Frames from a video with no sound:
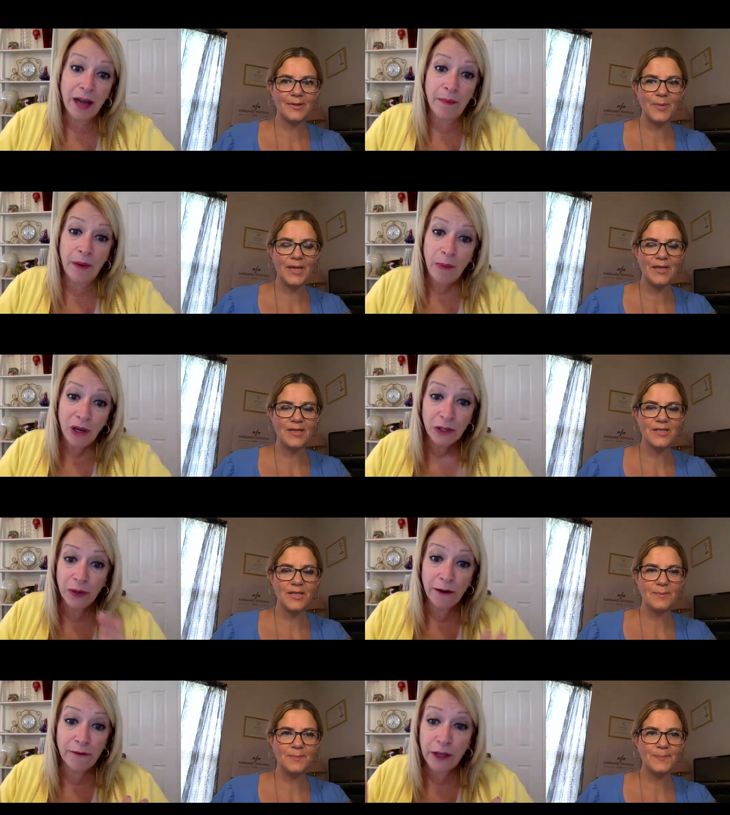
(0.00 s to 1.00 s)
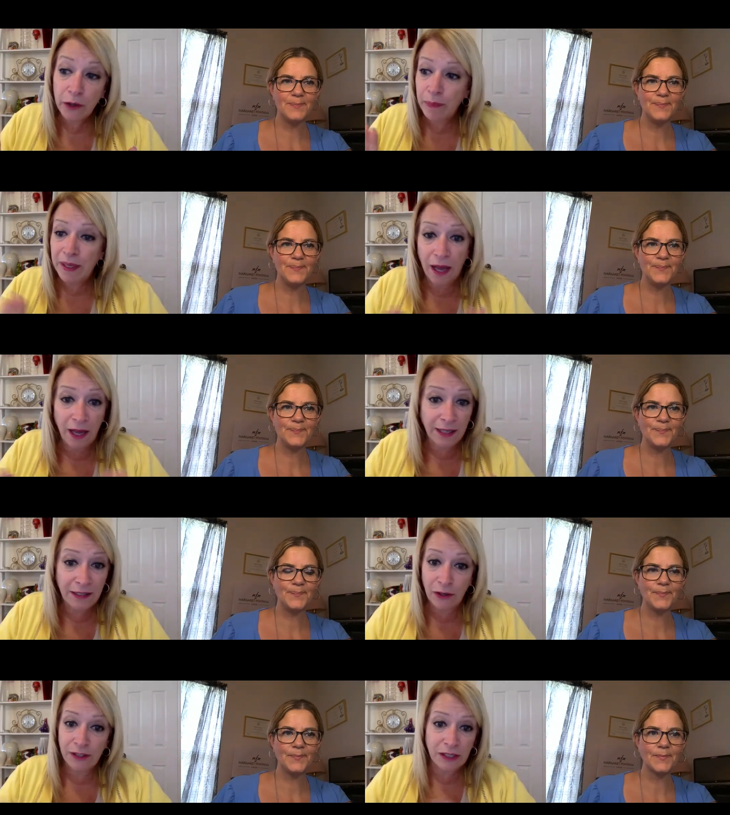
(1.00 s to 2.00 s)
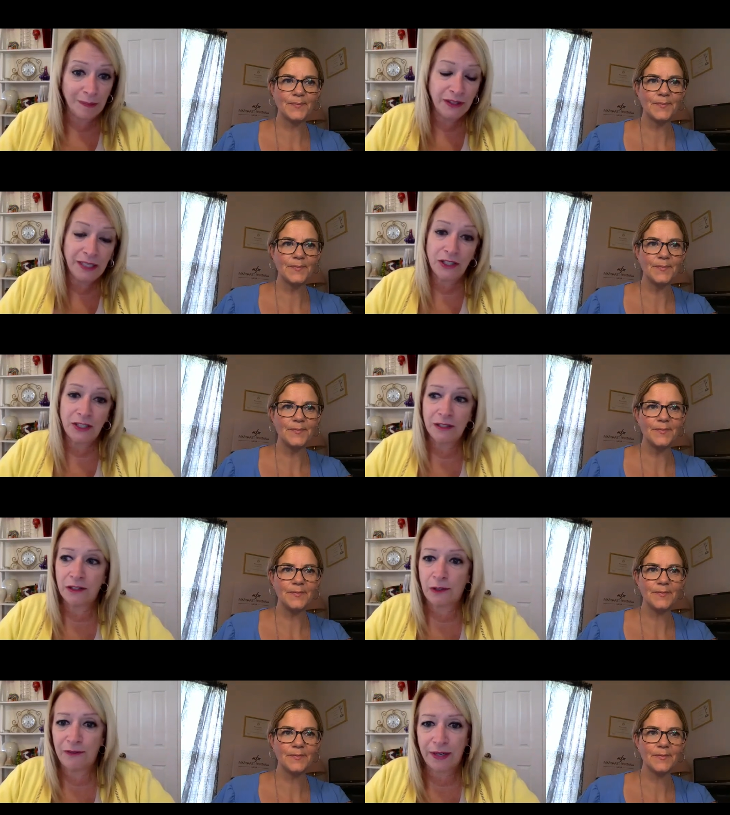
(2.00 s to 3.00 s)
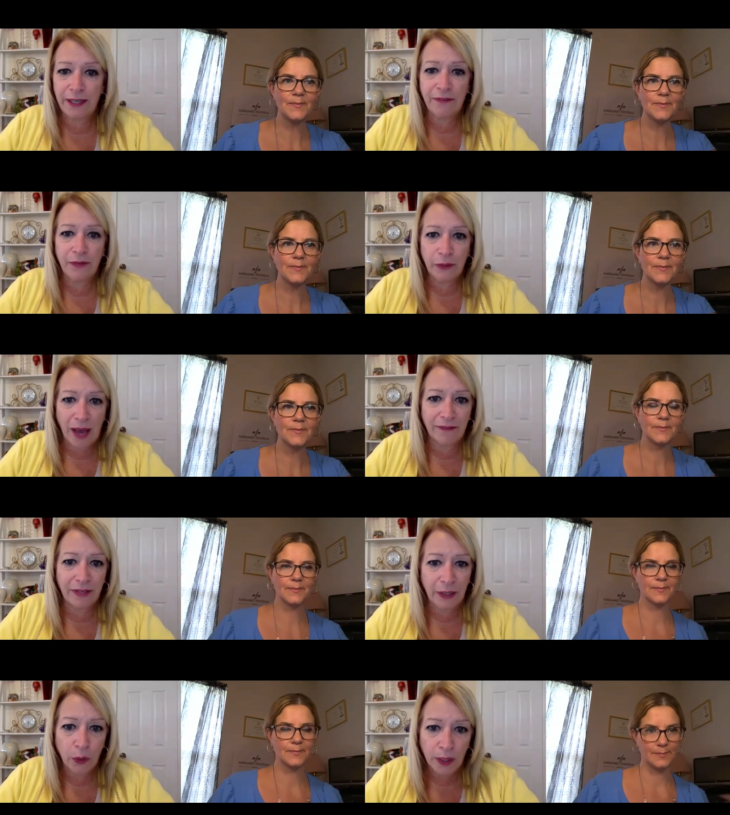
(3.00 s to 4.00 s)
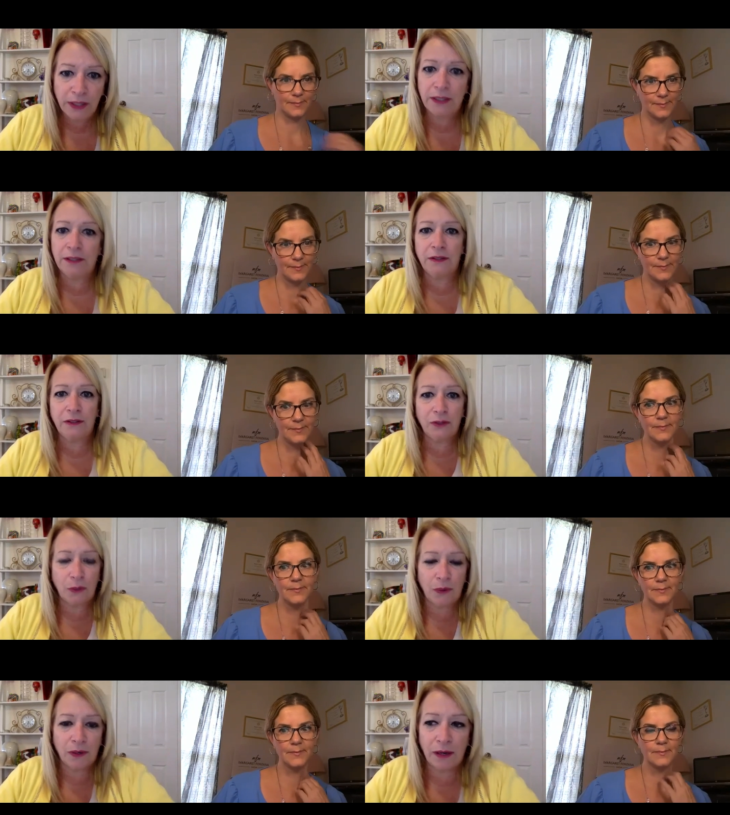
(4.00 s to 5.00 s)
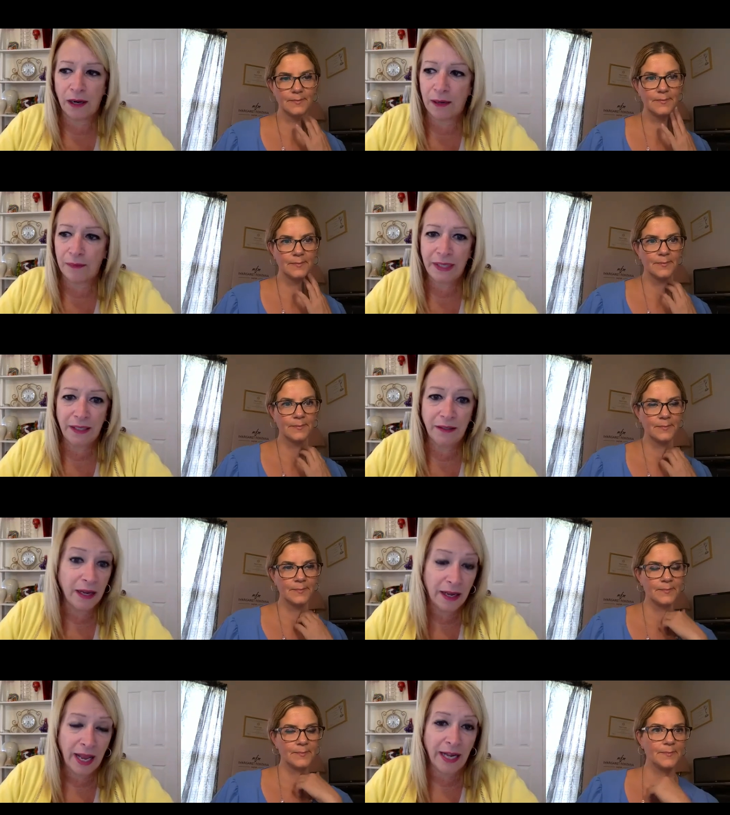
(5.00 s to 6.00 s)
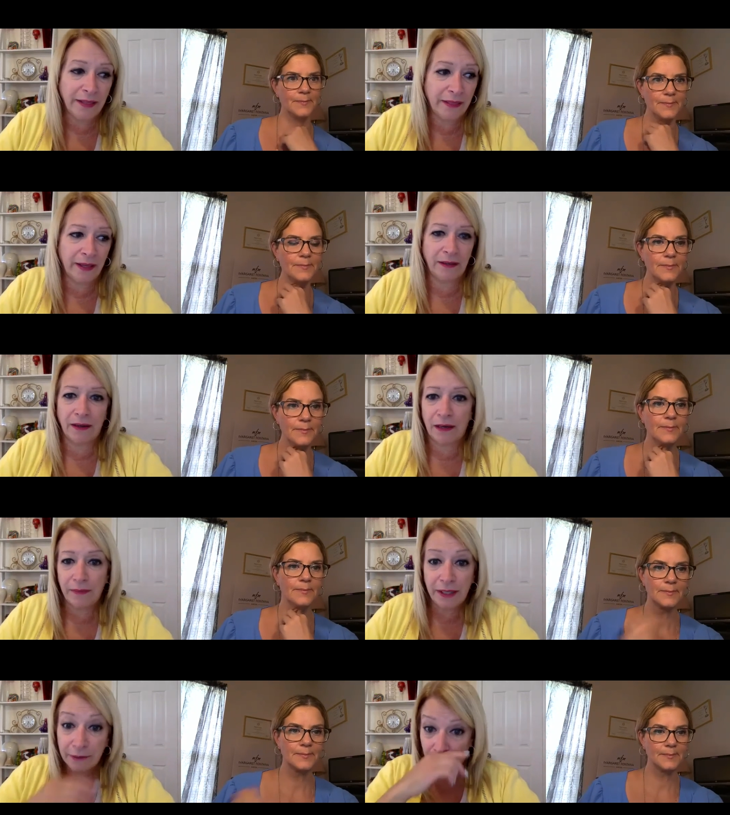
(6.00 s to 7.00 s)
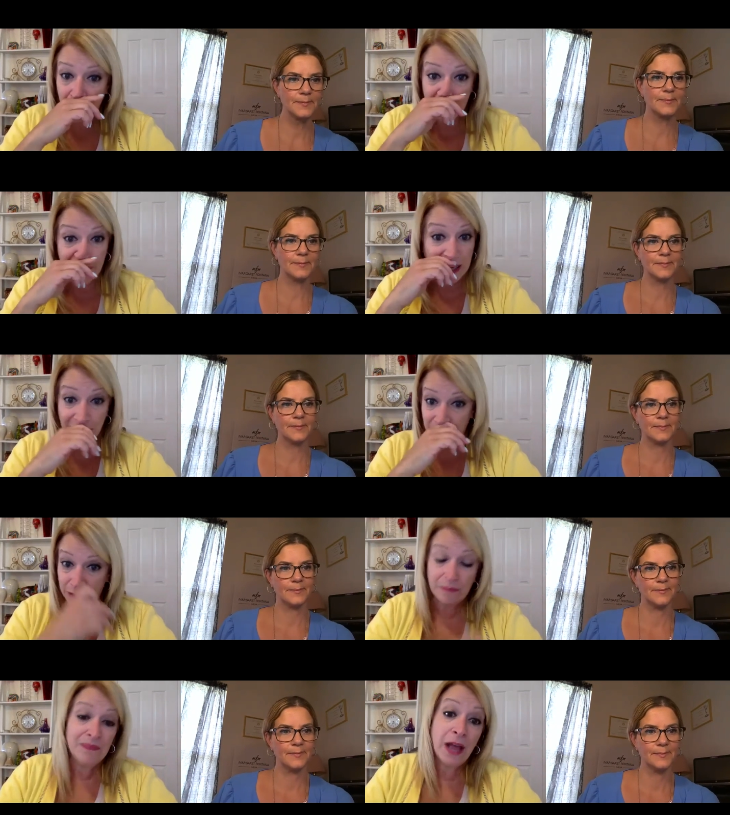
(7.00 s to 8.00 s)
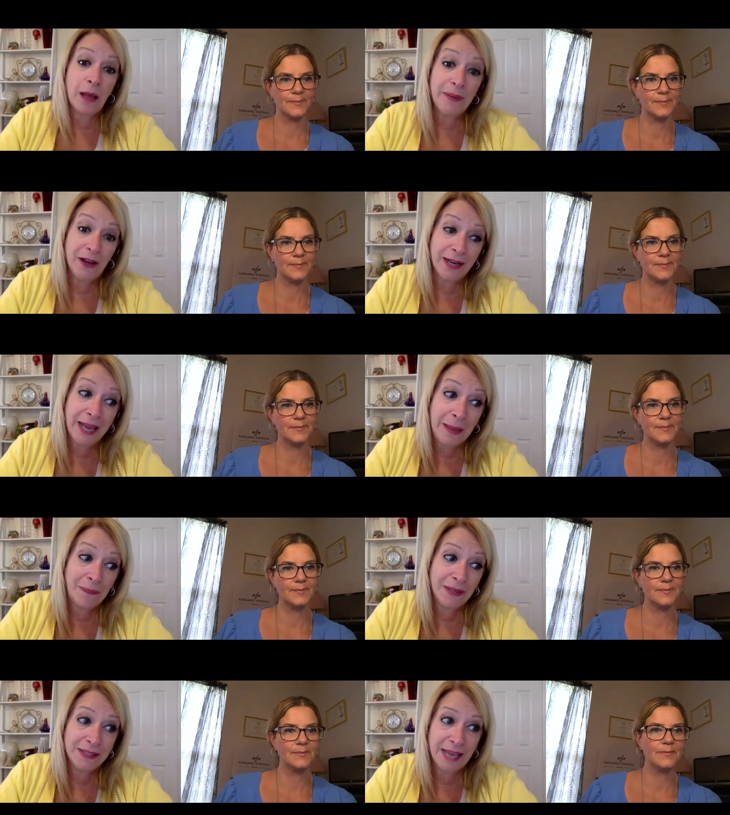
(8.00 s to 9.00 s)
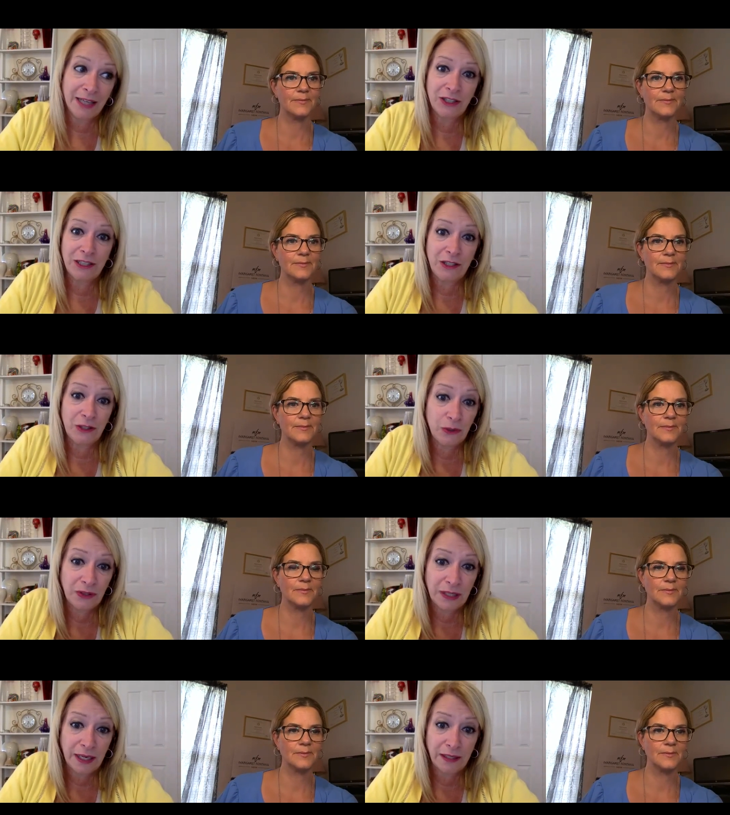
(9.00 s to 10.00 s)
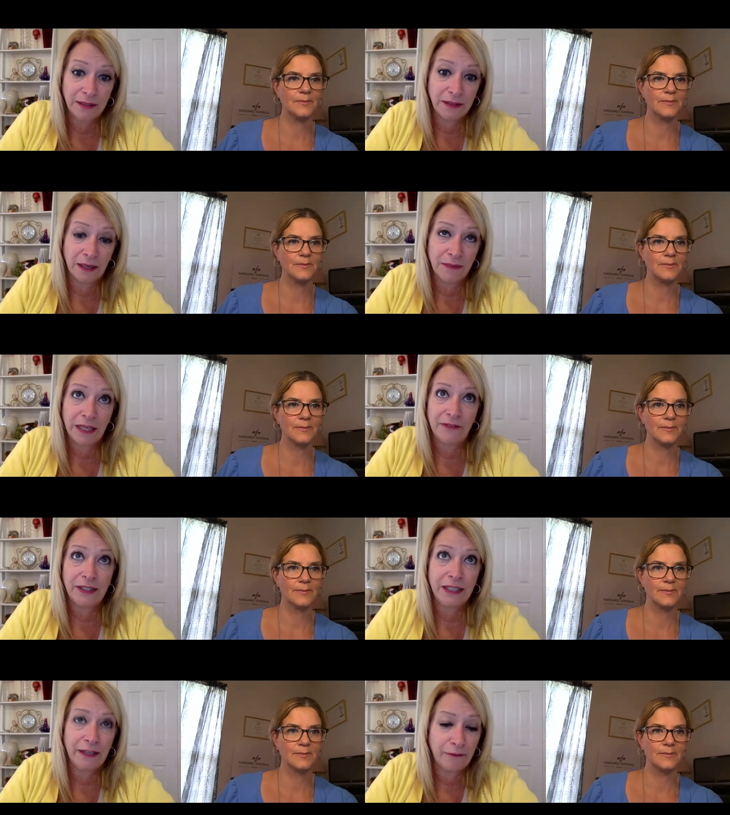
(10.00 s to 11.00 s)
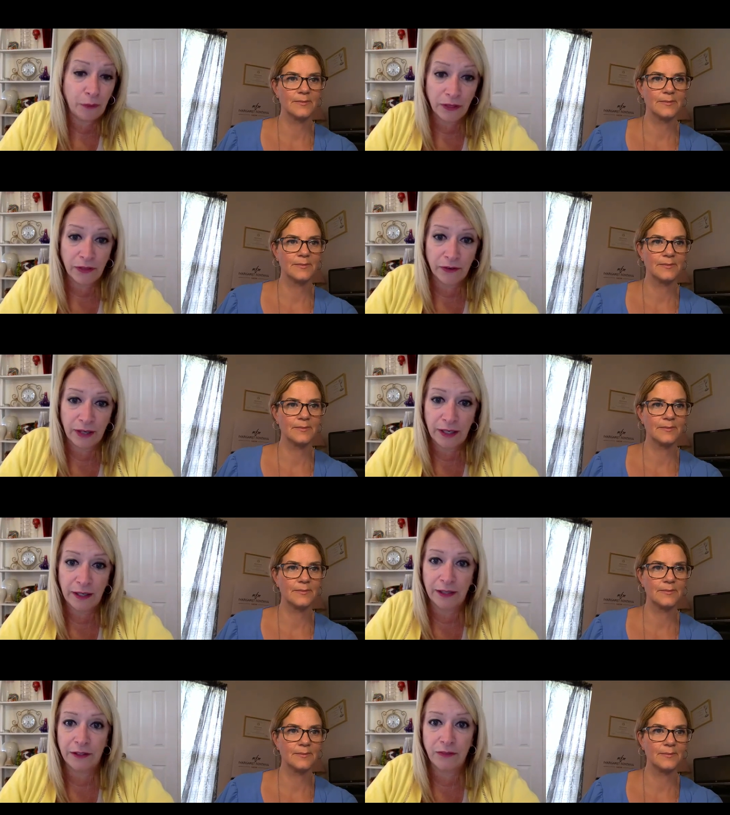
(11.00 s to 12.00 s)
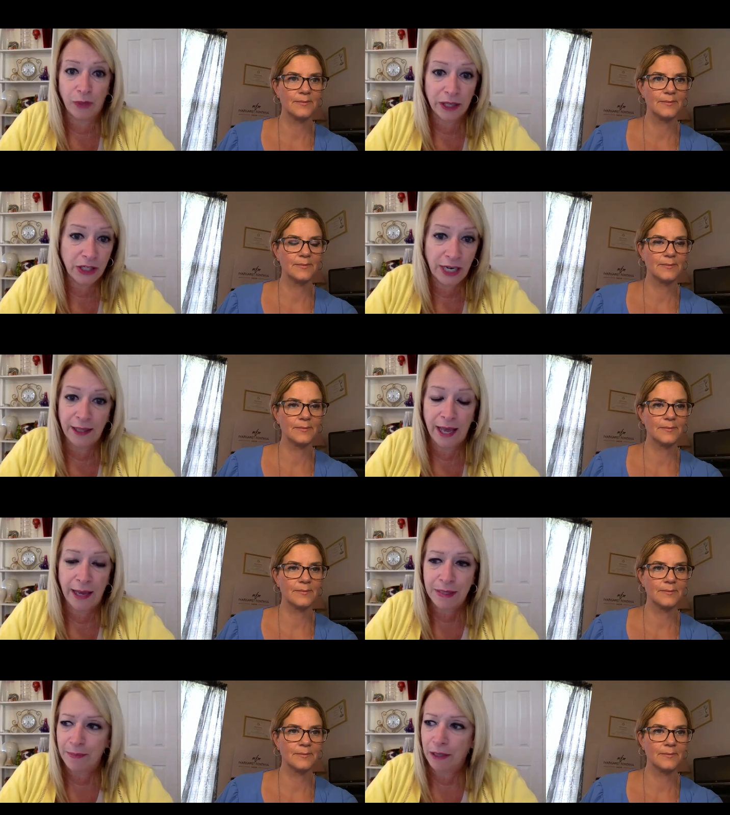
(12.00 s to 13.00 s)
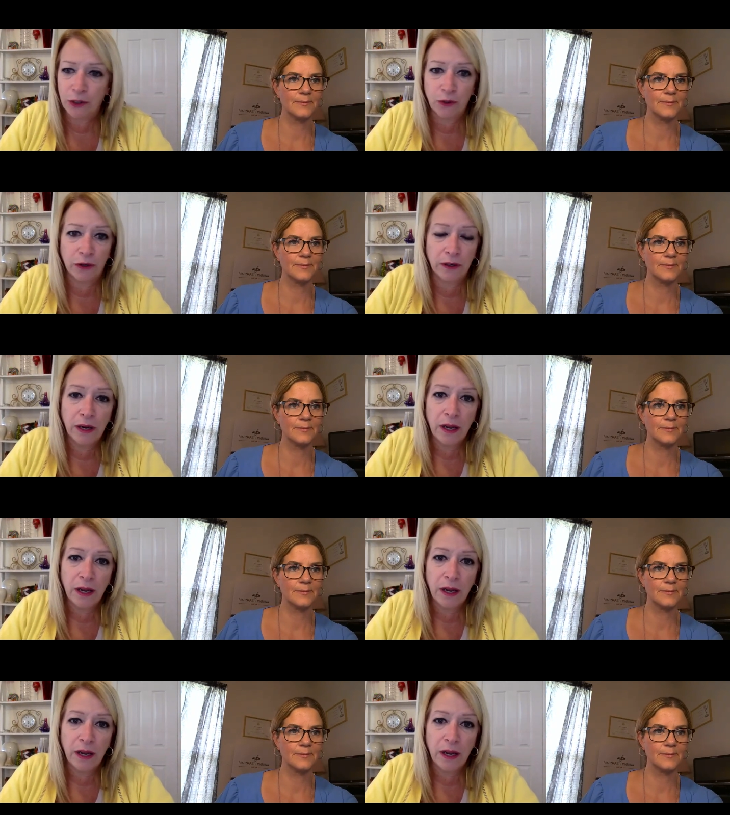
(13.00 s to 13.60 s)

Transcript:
Speaker 1: um, I'm also here for you beyond our summer sessions. So if any of you have any questions or um, need anything um, in the fall semester, I'll be on campus actually Tuesdays, um, definitely at 4.30 in the, one of the J labs. I'm not sure,